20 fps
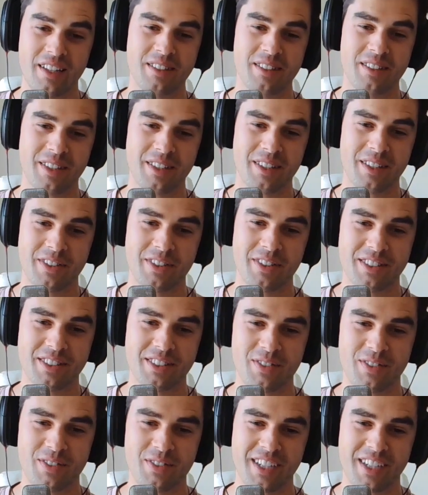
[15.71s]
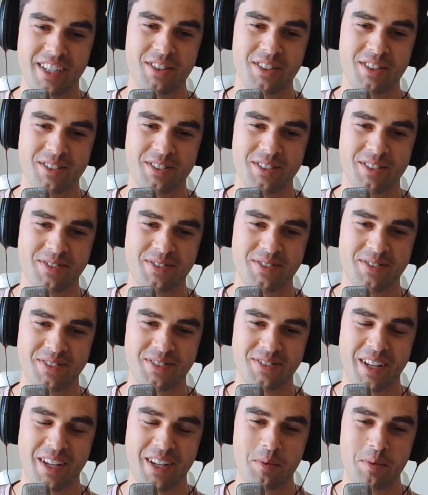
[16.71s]

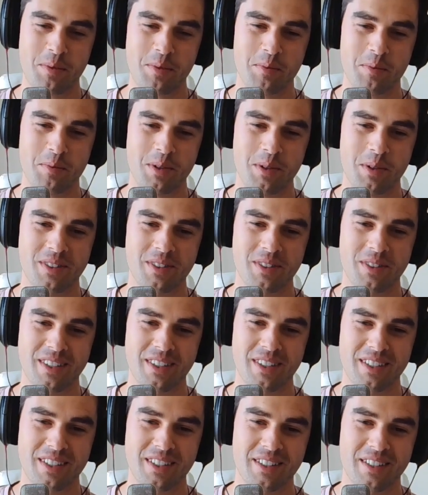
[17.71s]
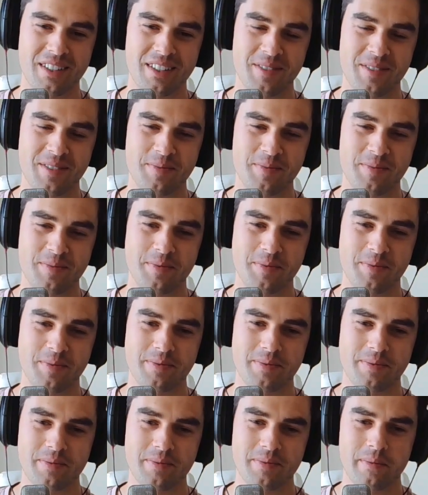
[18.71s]

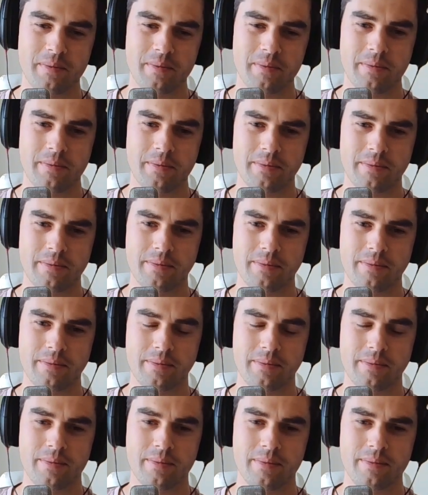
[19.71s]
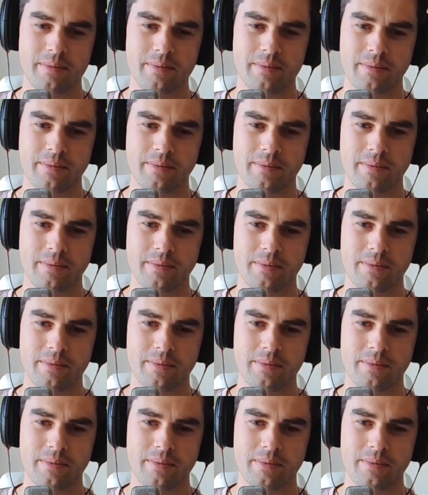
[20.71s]
The person shown says nothing.